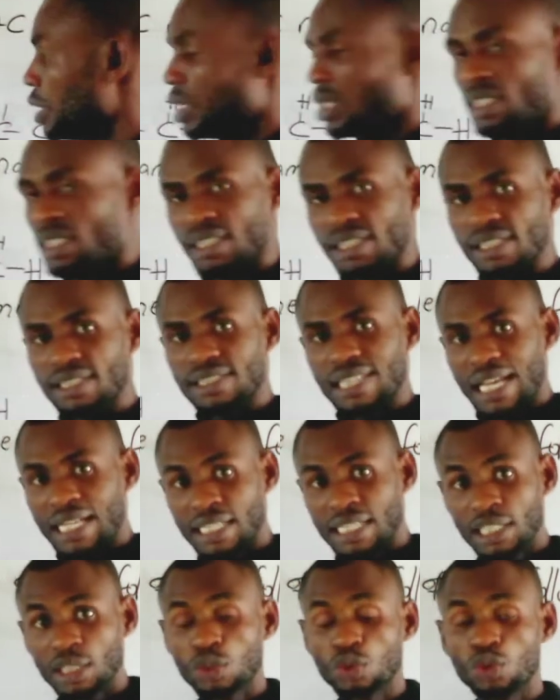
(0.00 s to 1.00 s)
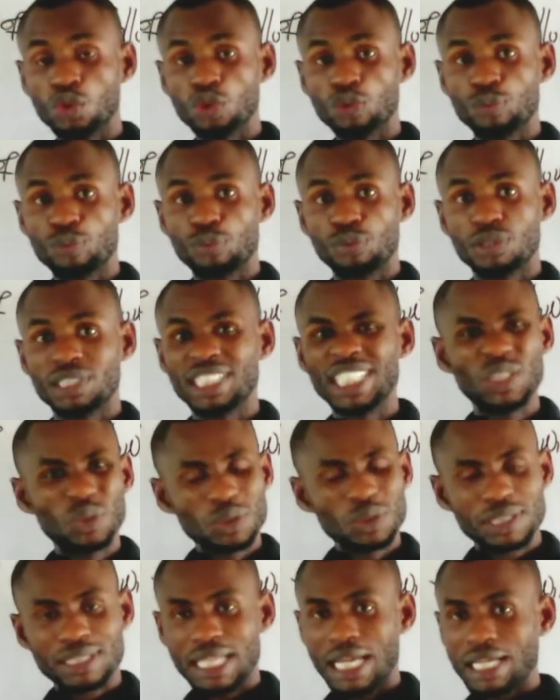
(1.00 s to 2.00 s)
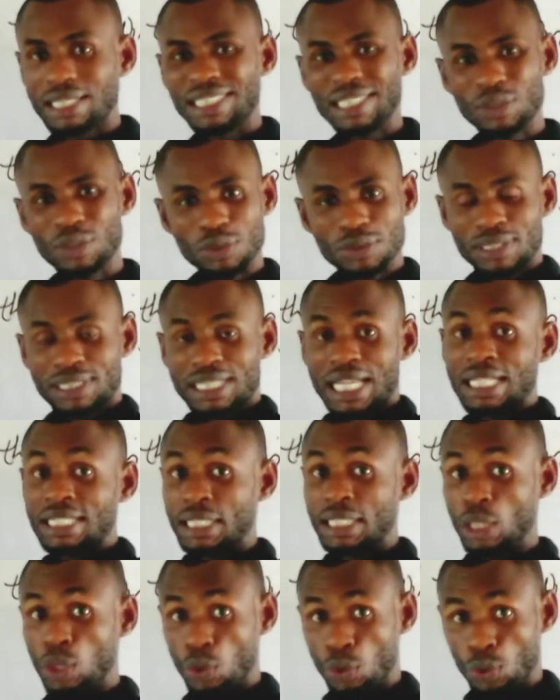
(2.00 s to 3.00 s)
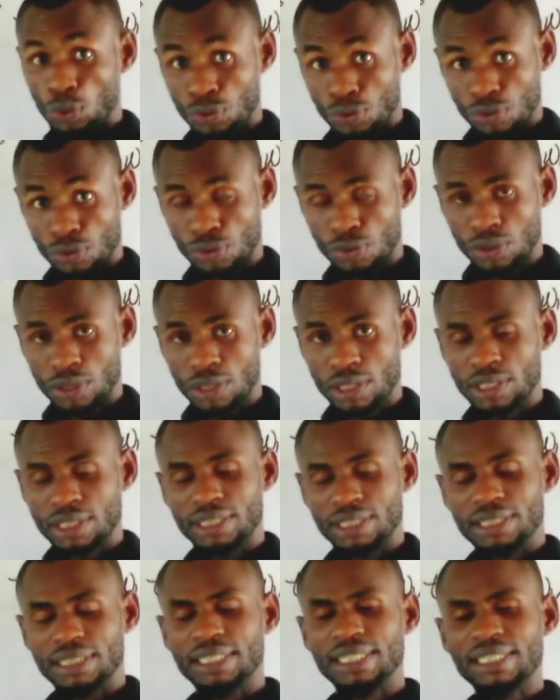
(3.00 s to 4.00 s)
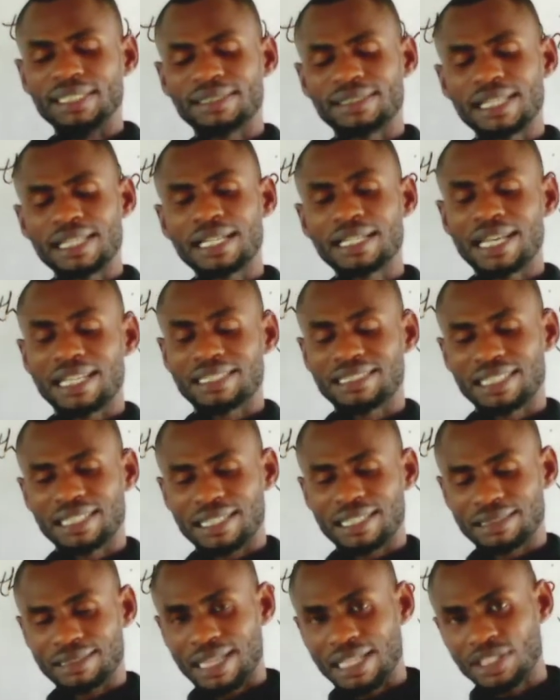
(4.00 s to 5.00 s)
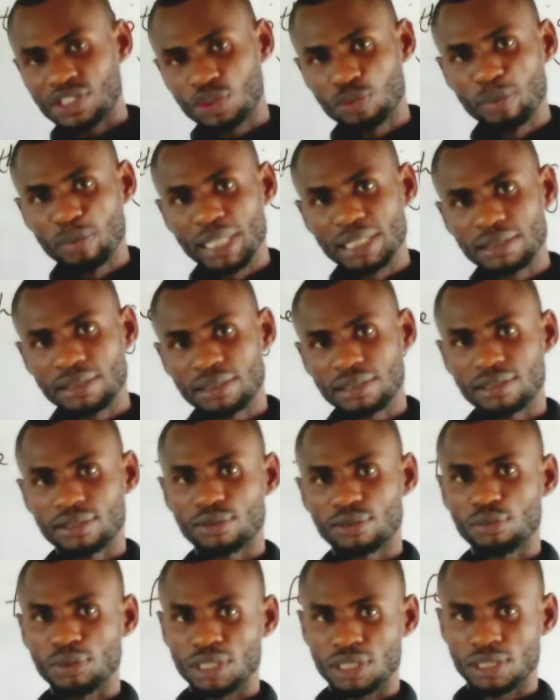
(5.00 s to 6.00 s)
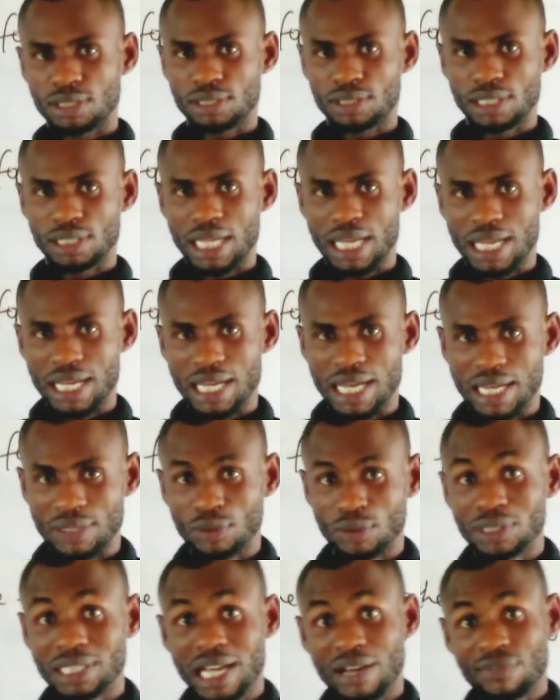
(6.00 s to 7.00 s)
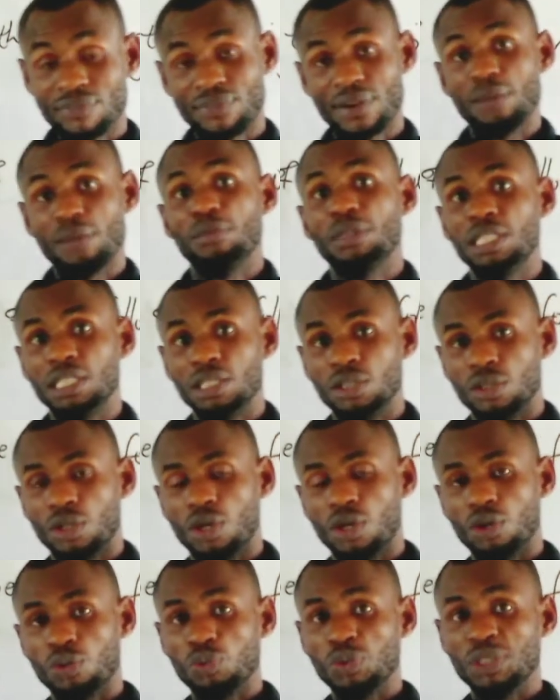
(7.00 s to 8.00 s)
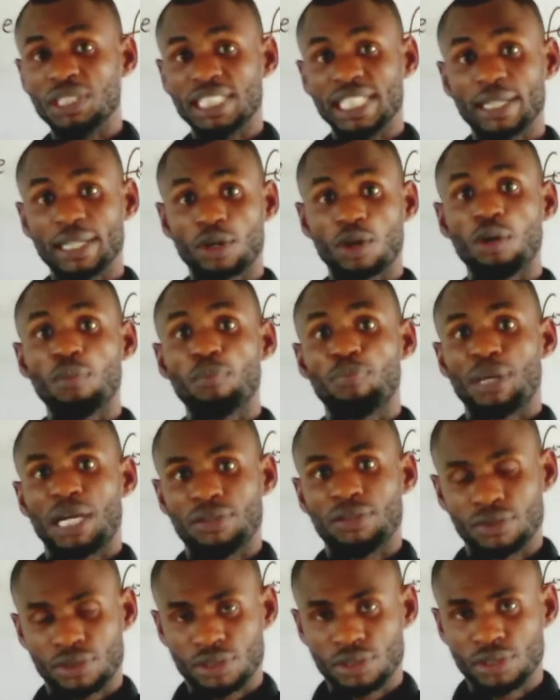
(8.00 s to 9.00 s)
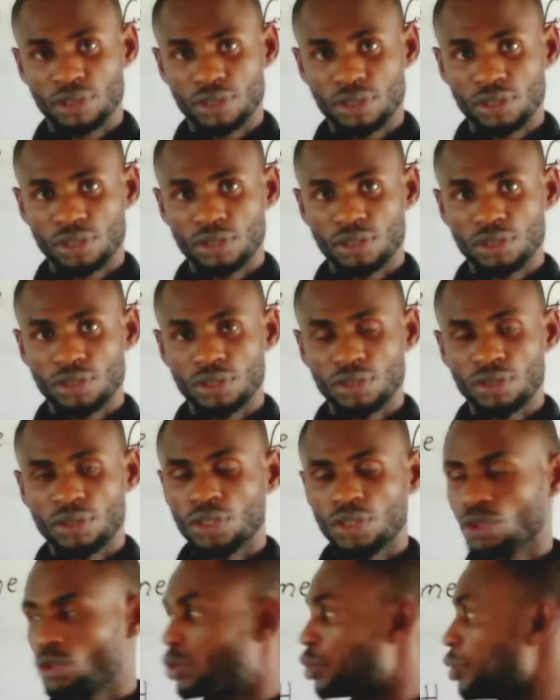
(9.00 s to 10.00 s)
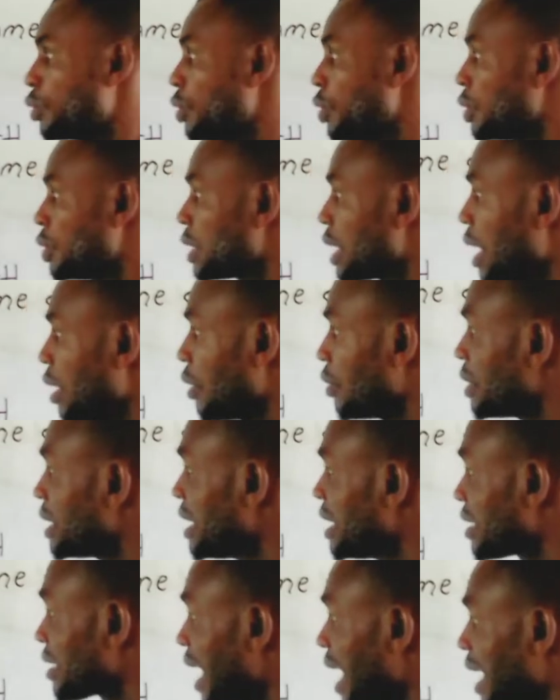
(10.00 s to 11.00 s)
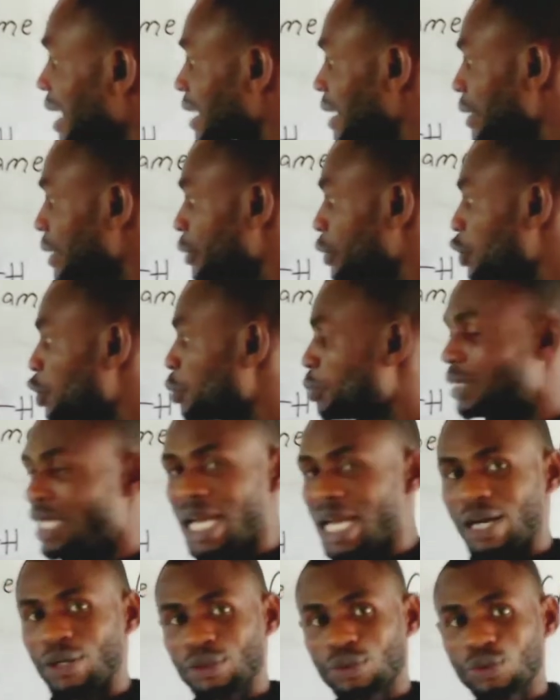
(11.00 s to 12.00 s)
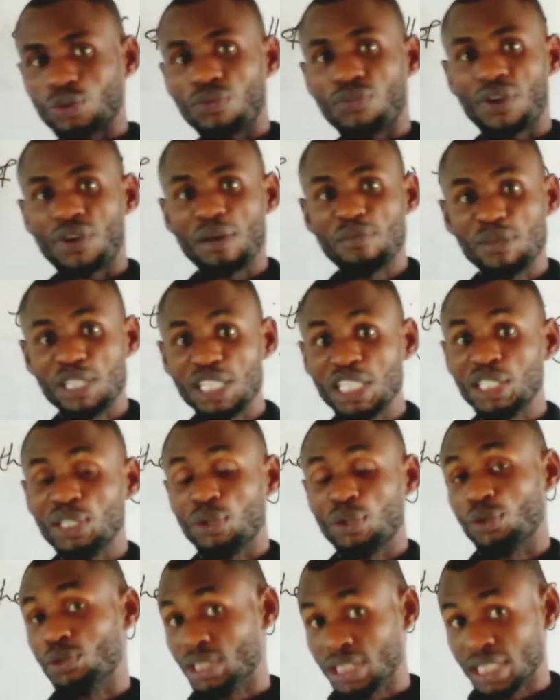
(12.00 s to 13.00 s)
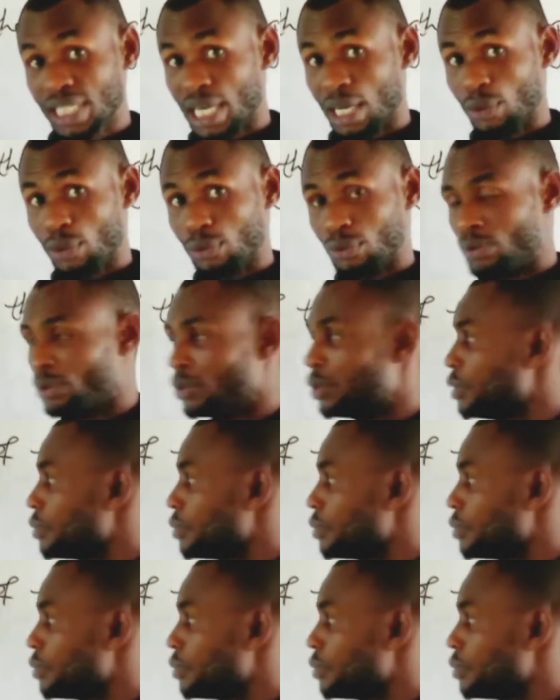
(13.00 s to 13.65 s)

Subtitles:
This alkyl group, they don't stand alone. They stand as an attachment with another family or with a compound. So now this alkyl group, they are also family on their own.